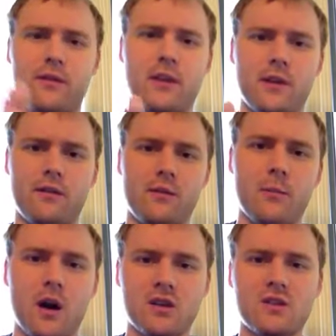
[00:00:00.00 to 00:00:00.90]
the
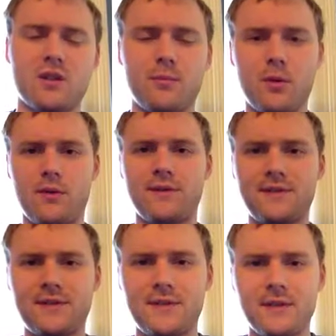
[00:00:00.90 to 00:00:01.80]
boxed
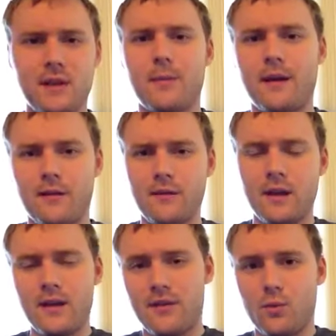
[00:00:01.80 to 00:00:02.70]
components about
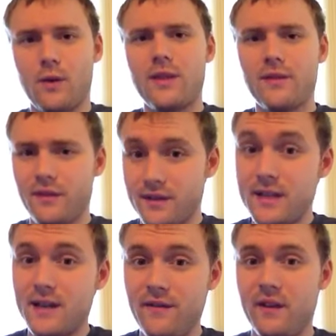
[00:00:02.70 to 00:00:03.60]
the width of the
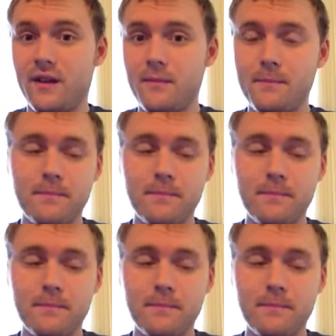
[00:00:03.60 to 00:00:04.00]
TV,